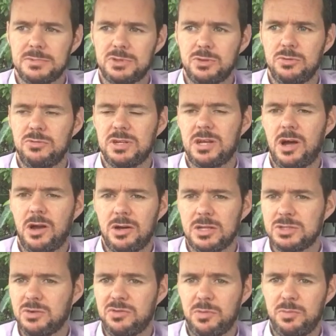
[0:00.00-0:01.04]
So
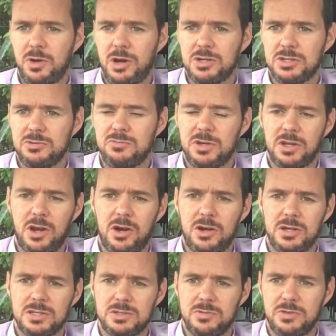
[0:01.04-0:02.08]
regardless of the person,
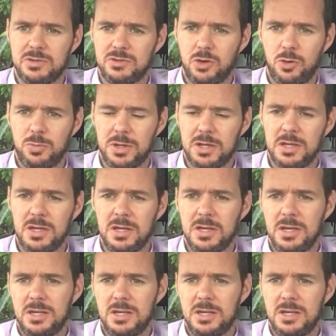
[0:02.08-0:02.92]
regardless of the topic,